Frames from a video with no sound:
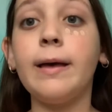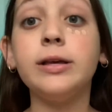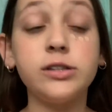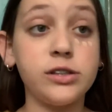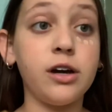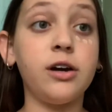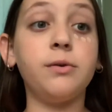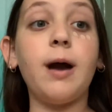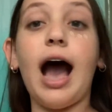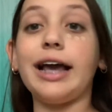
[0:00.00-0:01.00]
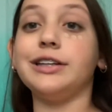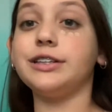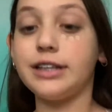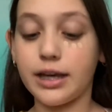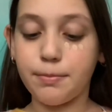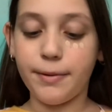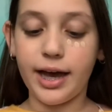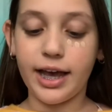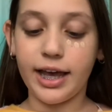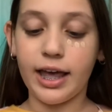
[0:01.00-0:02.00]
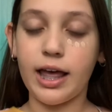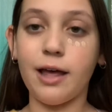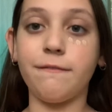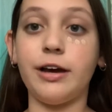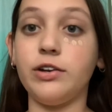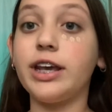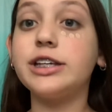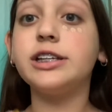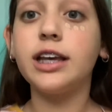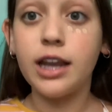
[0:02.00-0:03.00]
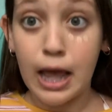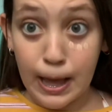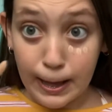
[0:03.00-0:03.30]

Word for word: So I just take my foundation